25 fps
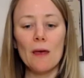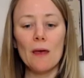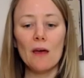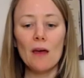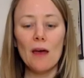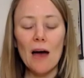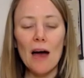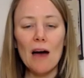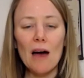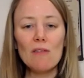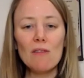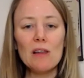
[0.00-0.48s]

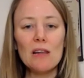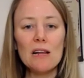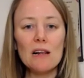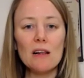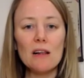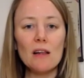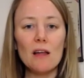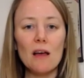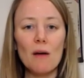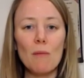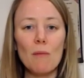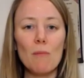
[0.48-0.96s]
Have a
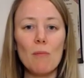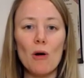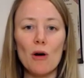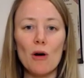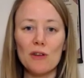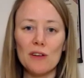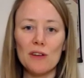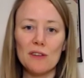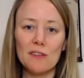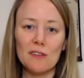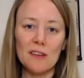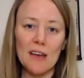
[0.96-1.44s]
little
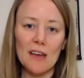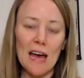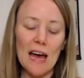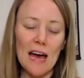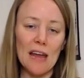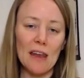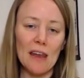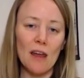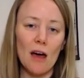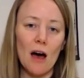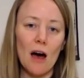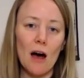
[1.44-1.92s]
body
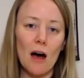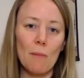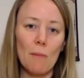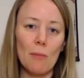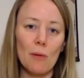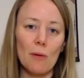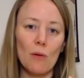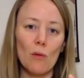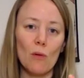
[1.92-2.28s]
scan up